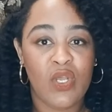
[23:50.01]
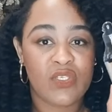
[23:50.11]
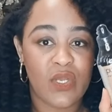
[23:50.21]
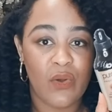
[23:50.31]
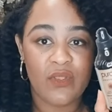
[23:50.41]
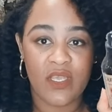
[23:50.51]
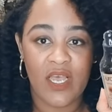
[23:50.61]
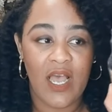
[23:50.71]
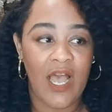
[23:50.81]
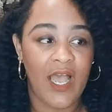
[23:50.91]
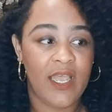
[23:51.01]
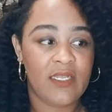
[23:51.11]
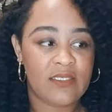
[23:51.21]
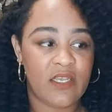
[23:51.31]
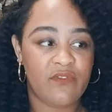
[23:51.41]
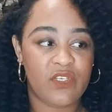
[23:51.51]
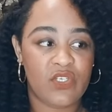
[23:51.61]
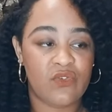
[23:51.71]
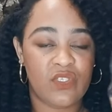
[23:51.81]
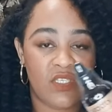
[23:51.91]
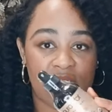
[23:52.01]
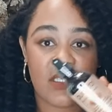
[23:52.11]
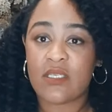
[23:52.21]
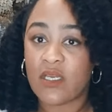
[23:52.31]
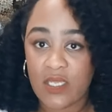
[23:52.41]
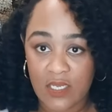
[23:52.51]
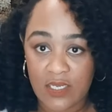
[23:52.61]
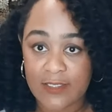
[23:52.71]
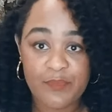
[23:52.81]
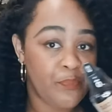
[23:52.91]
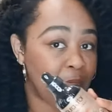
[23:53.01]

So yeah, I definitely use this, again,